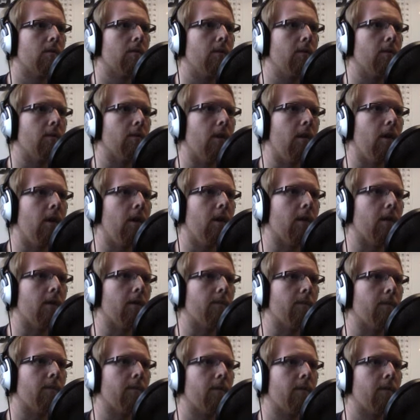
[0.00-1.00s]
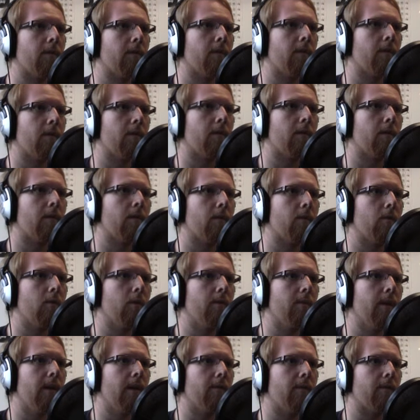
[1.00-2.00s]
Your arms? What
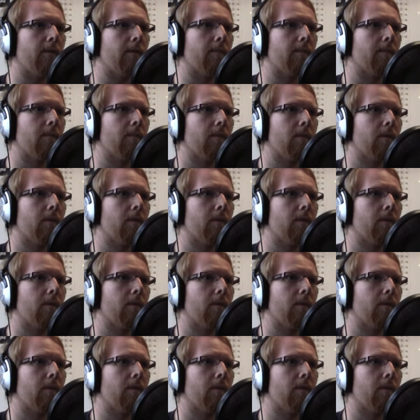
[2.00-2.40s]
about them?